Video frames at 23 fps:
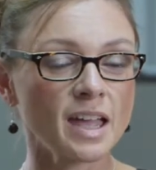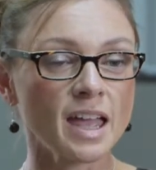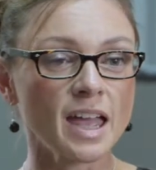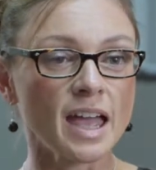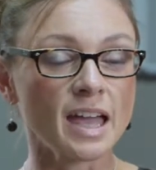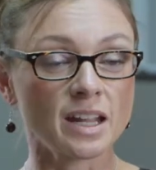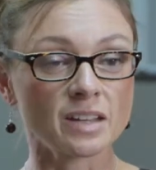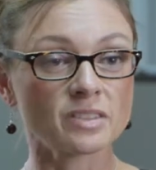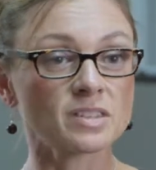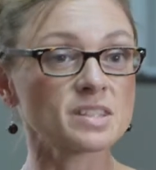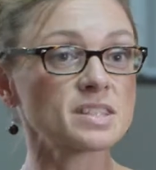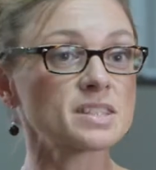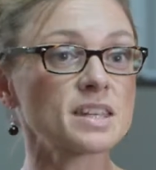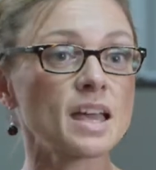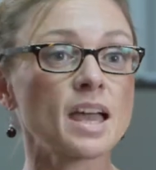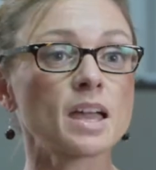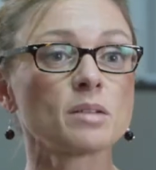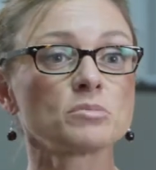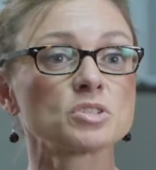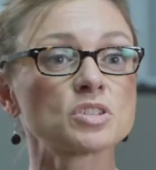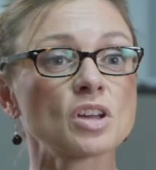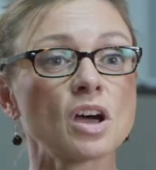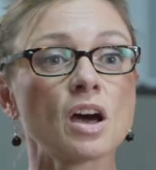and at the
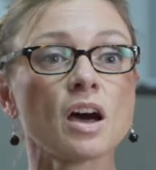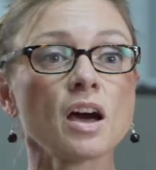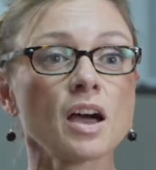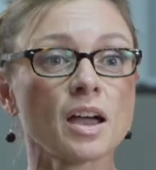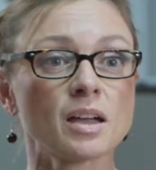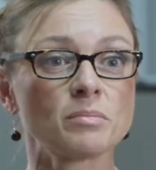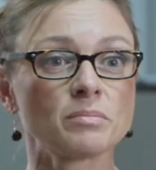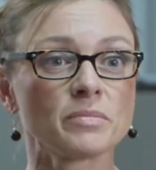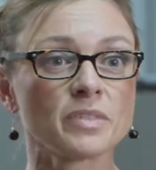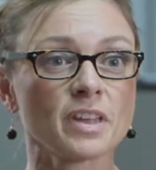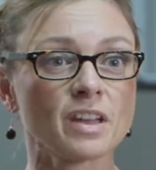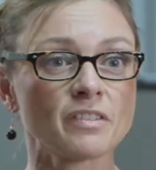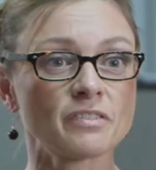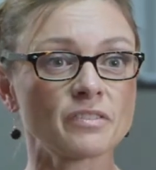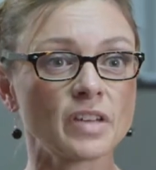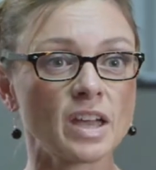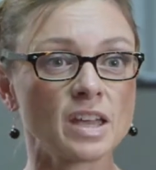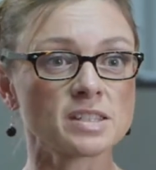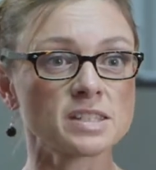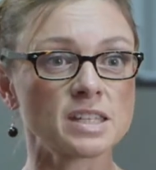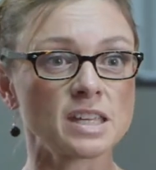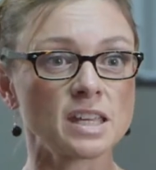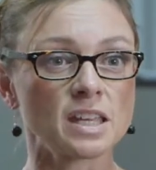same time they're
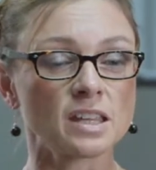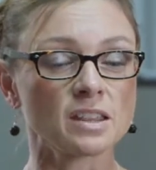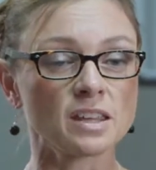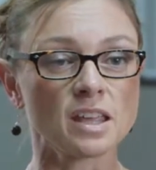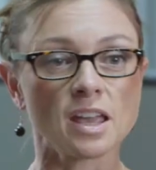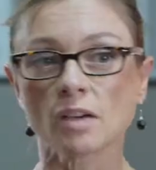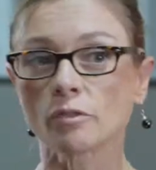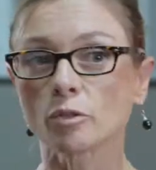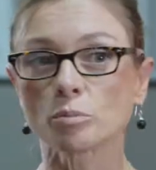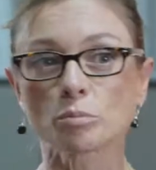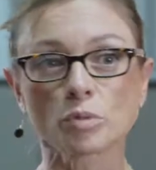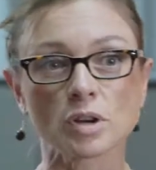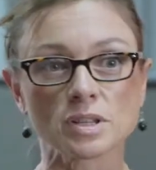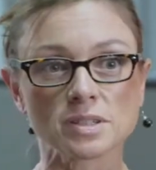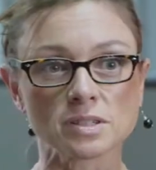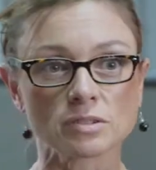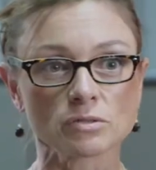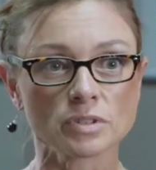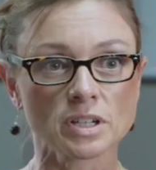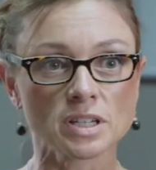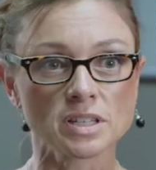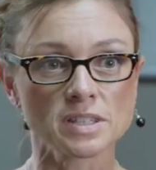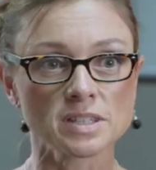facing the
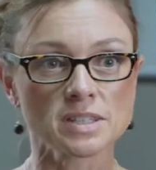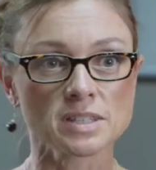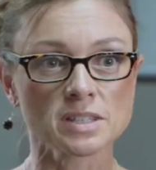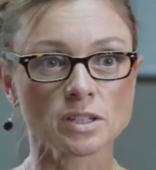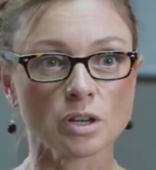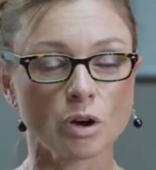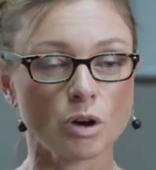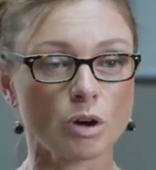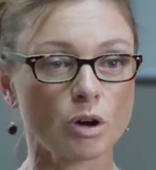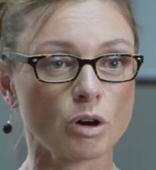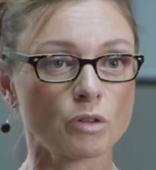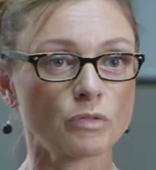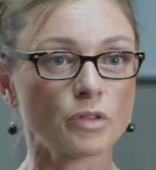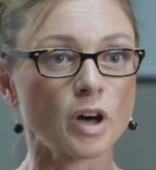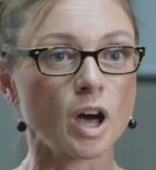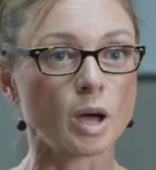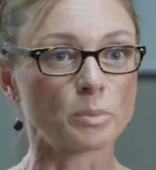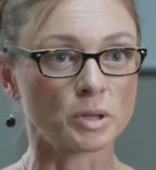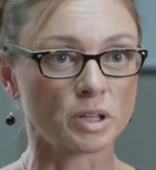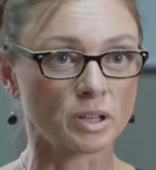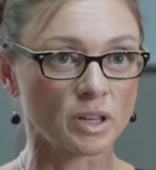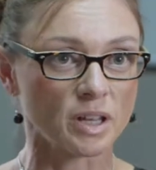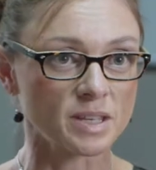ever-present risk of
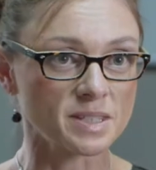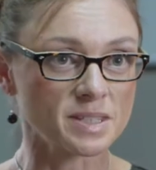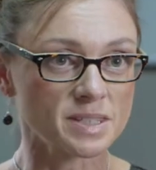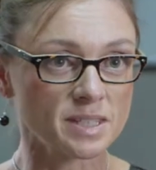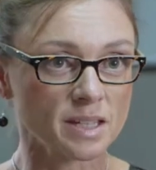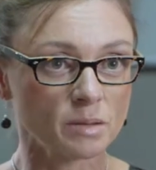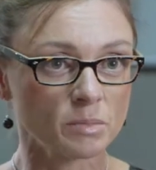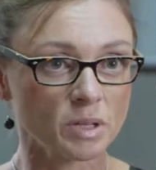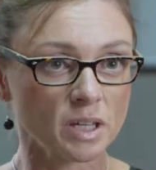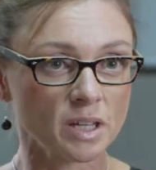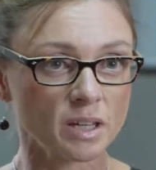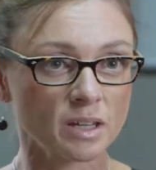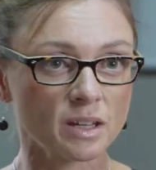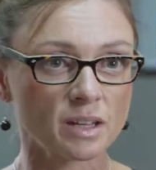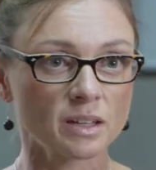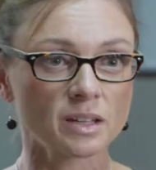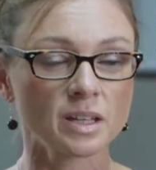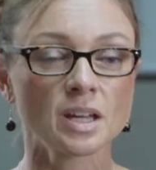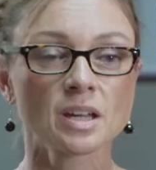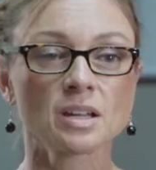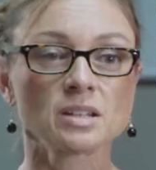hypoglycemia,